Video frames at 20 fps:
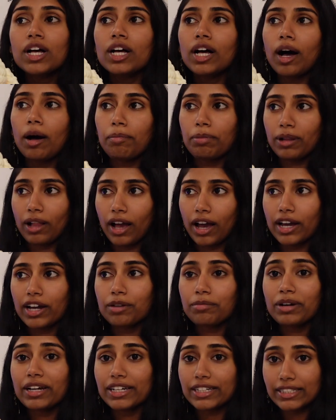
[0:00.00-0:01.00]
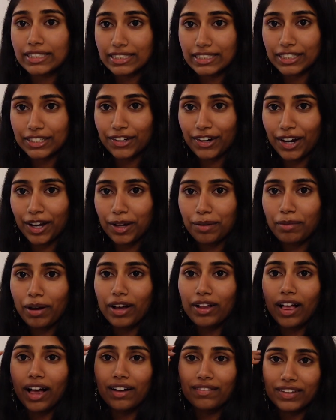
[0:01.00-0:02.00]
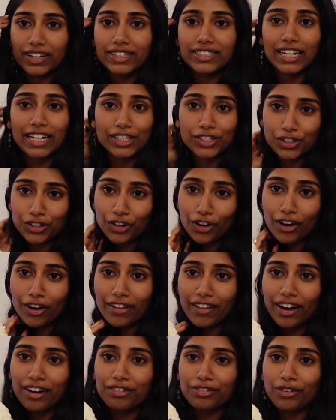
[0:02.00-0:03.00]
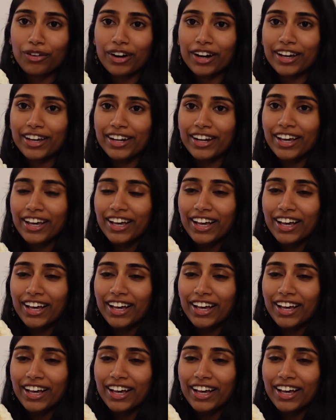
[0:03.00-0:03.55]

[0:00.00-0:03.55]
Apply on my Instagram. I'll have like a tester call out for it.